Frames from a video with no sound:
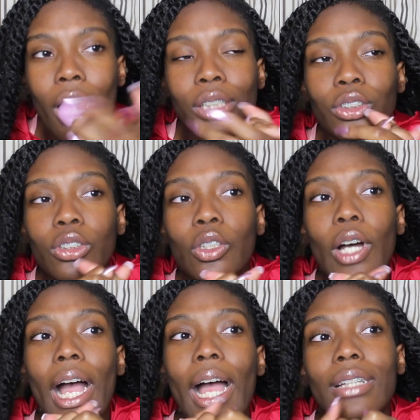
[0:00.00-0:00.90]
And
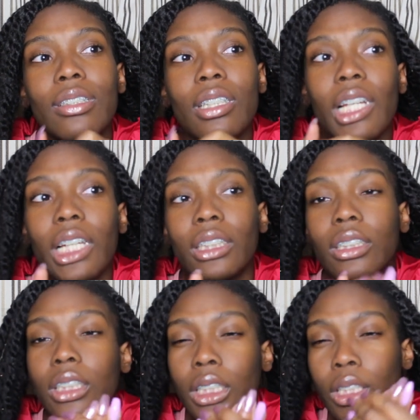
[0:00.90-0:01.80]
so I had to like
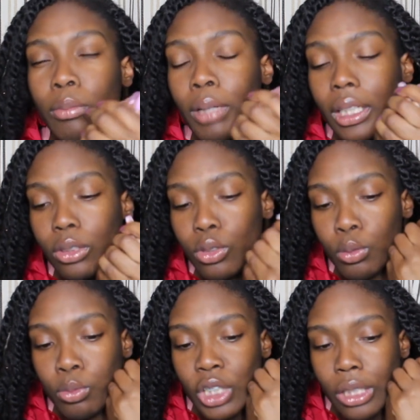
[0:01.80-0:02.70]
delete my
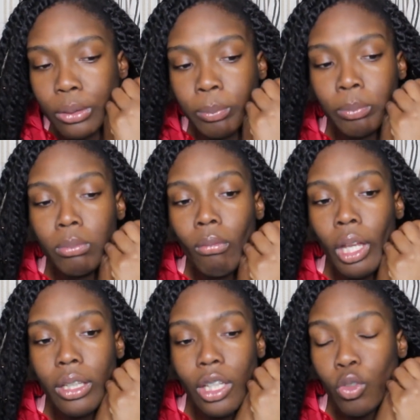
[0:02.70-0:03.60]
YouTube channel.
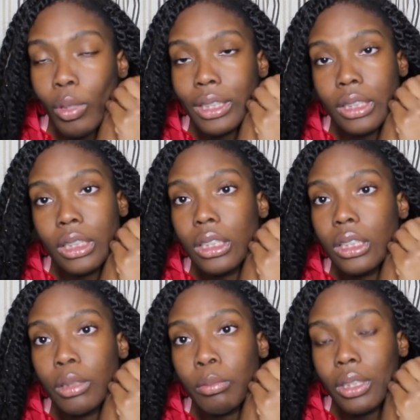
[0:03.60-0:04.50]
And that's why I
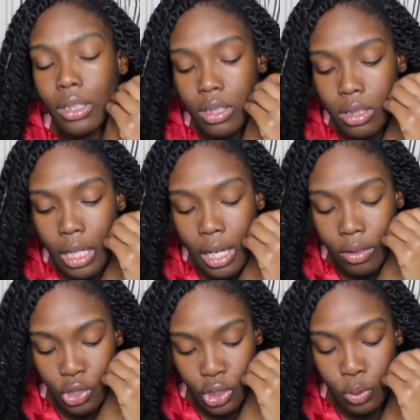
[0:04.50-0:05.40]
deleted it, because
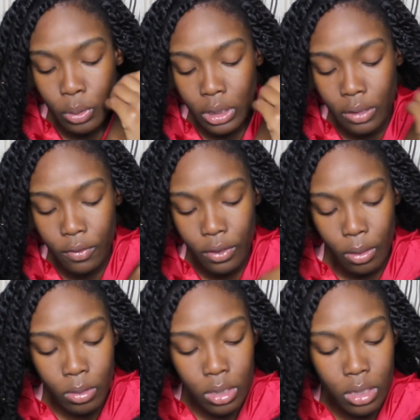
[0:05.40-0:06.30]
I genuinely
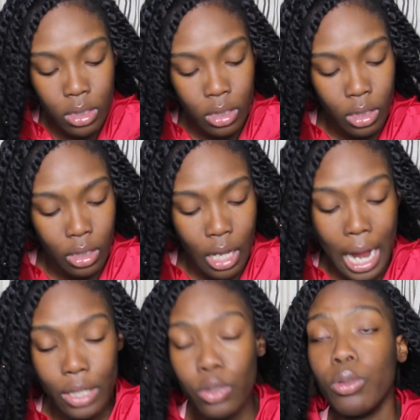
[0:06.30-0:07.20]
felt,
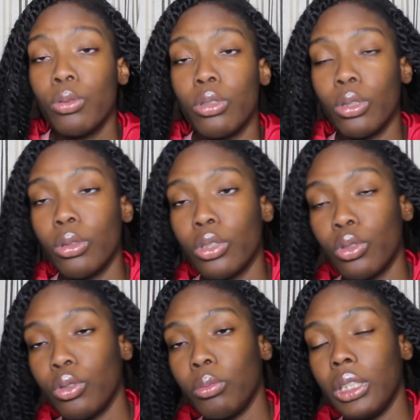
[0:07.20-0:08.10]
I knew the Lord
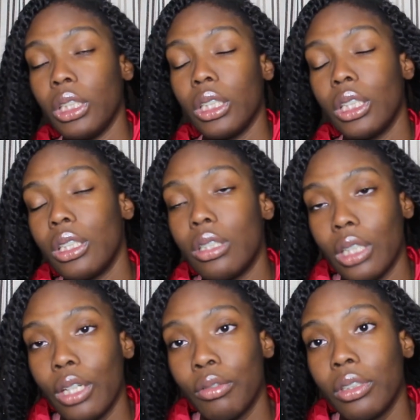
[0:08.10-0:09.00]
told me
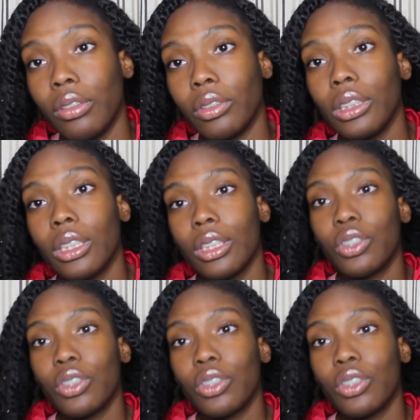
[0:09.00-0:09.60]
to get rid of it.